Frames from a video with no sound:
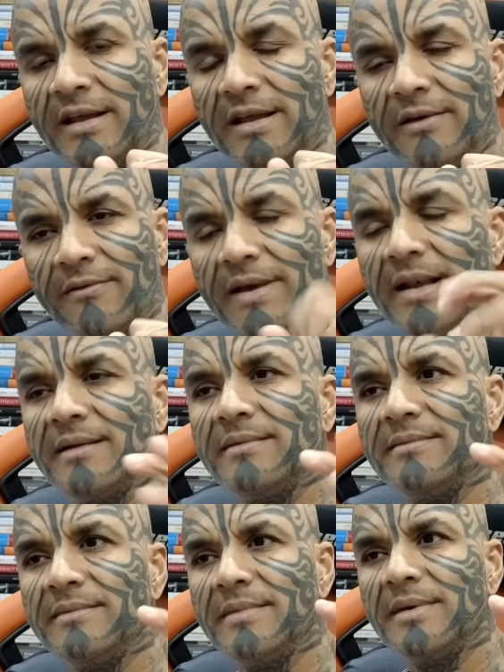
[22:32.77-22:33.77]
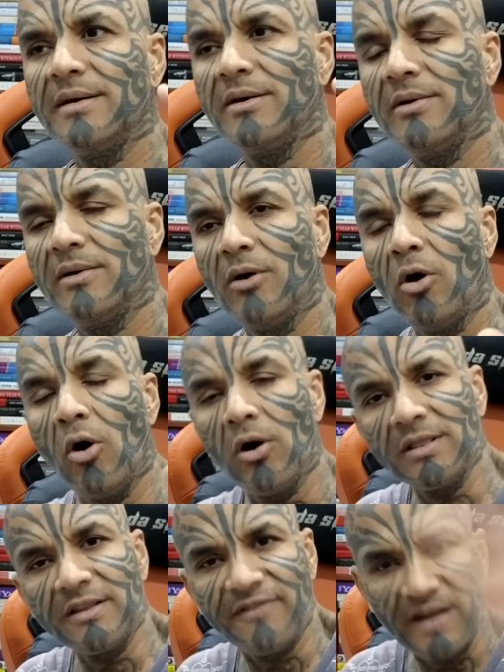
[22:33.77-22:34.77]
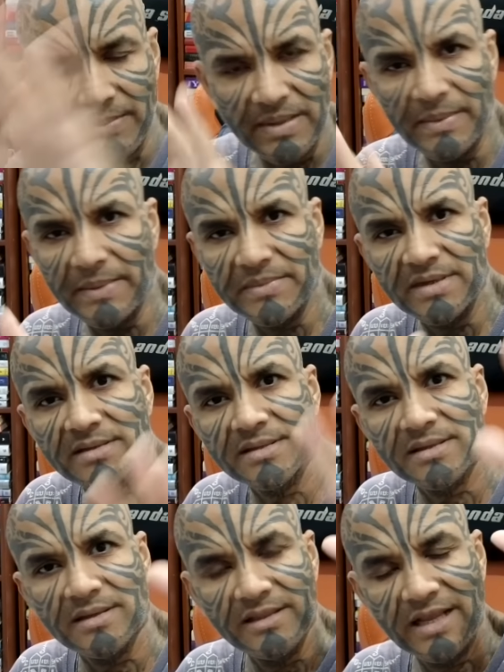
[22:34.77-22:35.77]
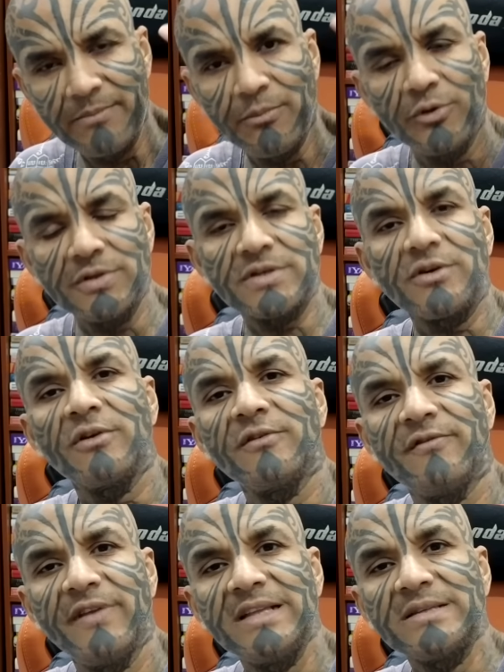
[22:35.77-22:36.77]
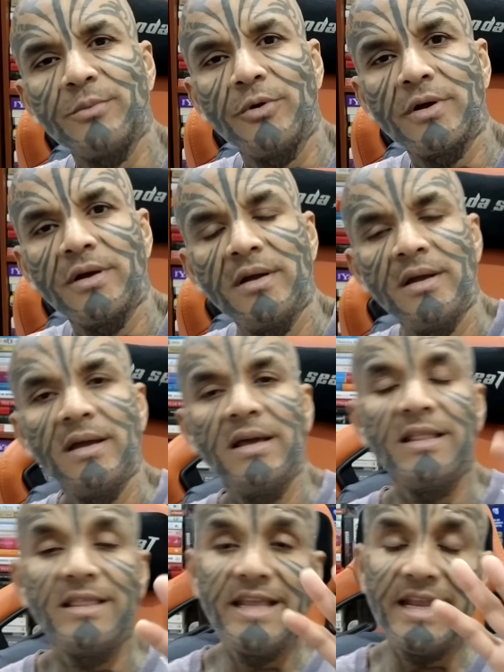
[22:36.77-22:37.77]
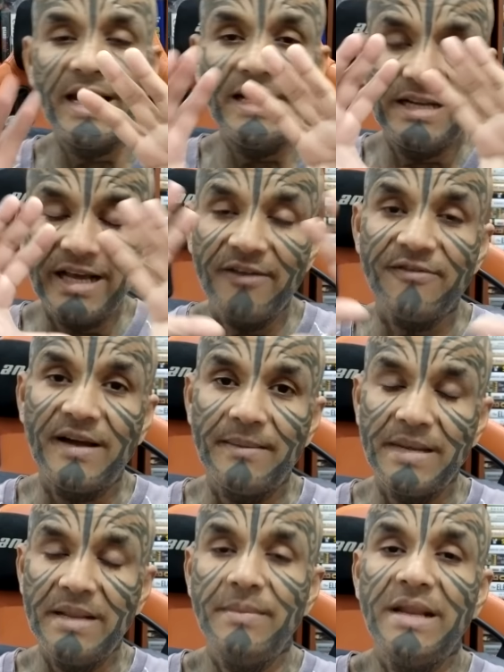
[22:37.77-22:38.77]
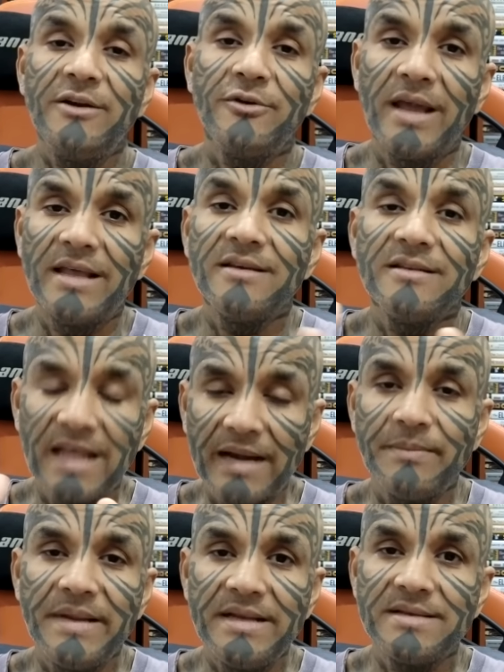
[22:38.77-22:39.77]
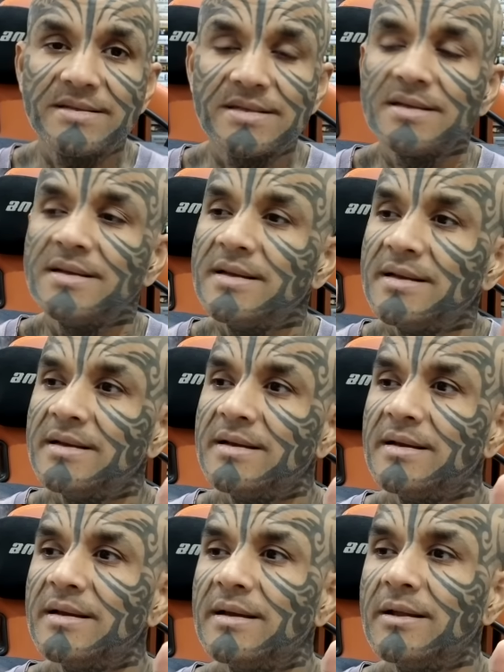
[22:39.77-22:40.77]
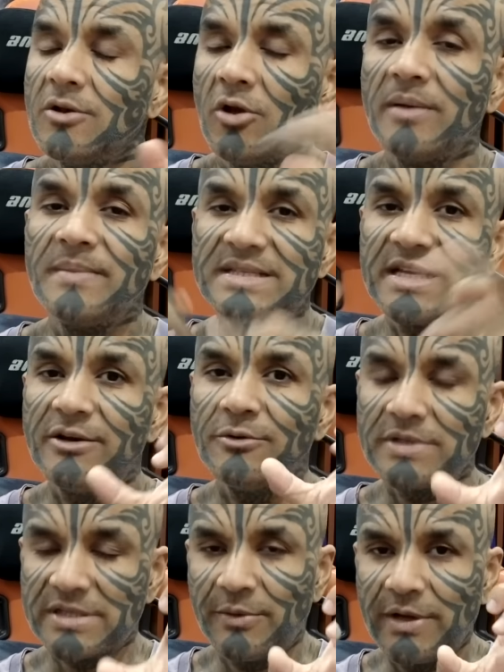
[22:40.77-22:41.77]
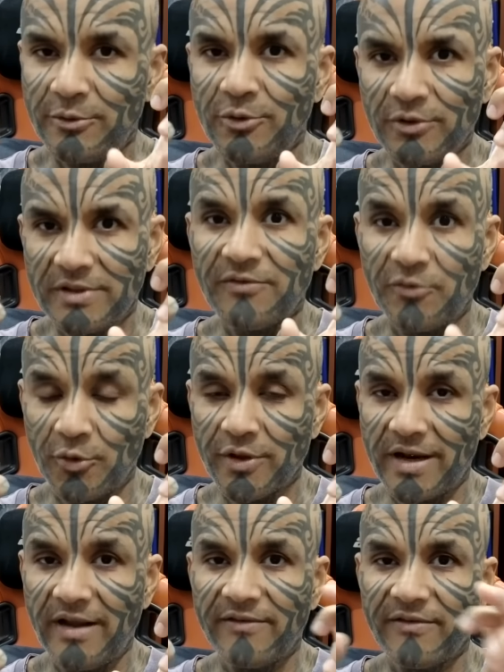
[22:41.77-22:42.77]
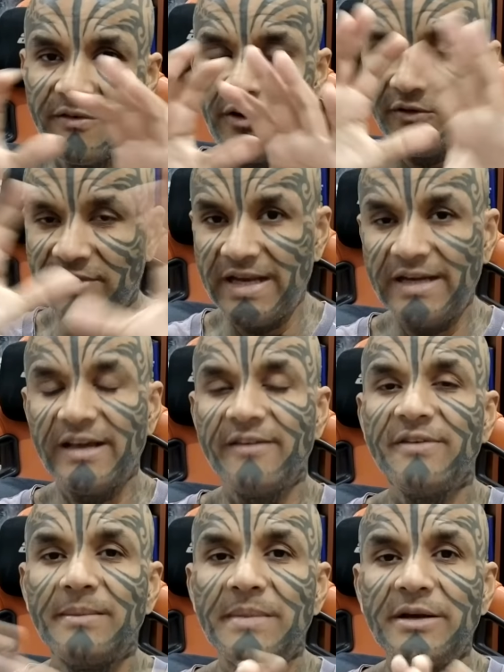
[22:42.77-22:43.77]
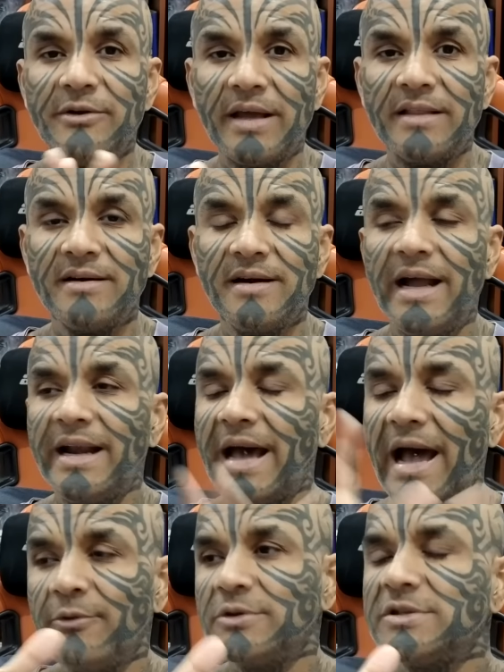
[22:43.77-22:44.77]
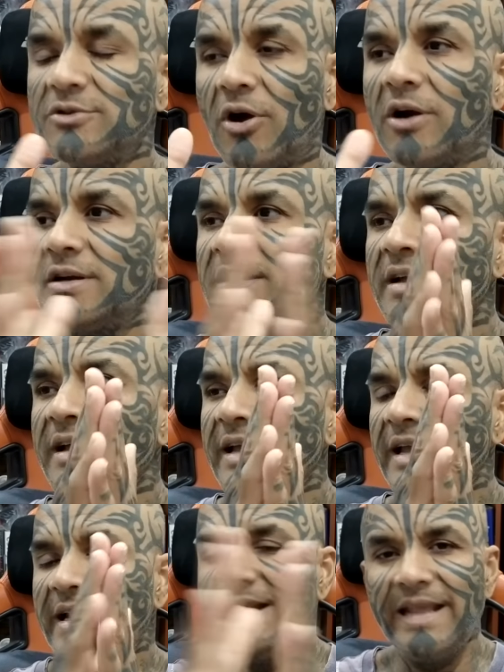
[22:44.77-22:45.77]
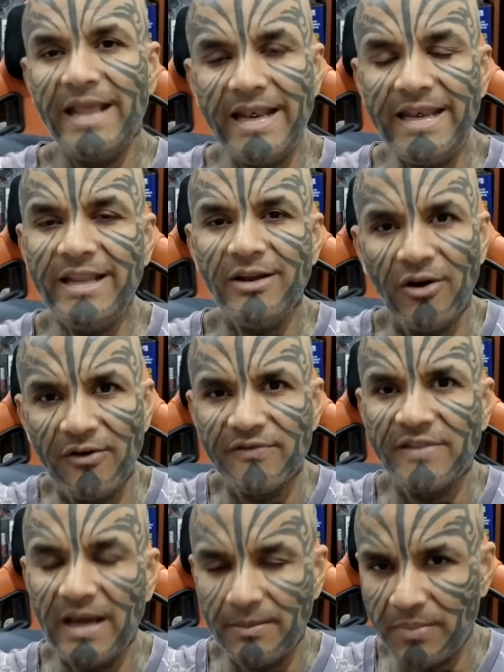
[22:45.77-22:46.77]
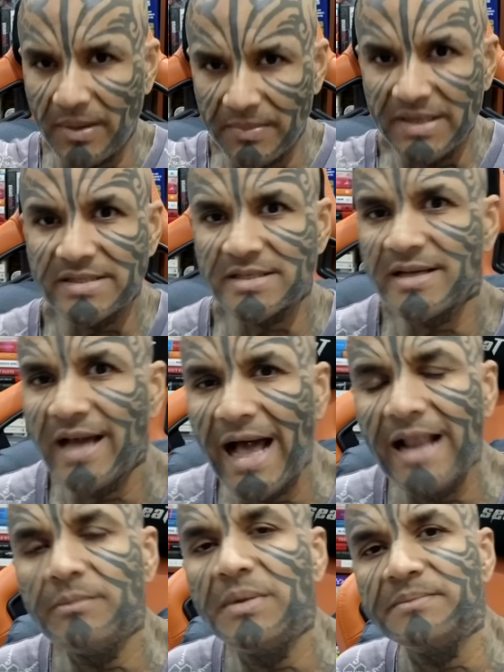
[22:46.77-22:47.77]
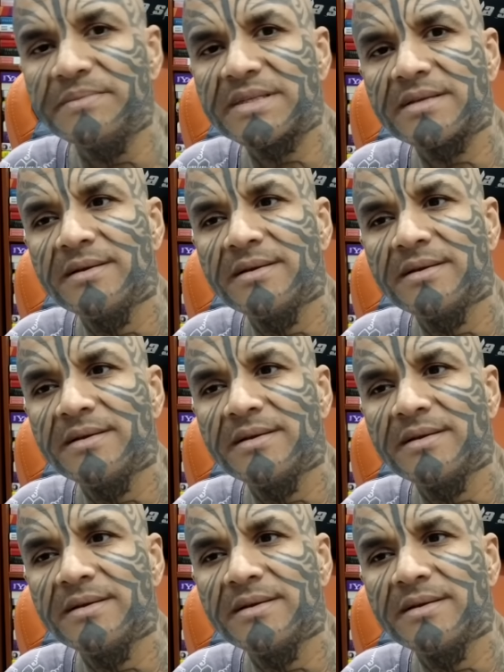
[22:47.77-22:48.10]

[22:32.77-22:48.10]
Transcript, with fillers: Well, all the family members, they posted on Facebook, the entire family being together. That means Loy Macedo was the one who took the photograph of the entire family together, and I was not in any of their published albums.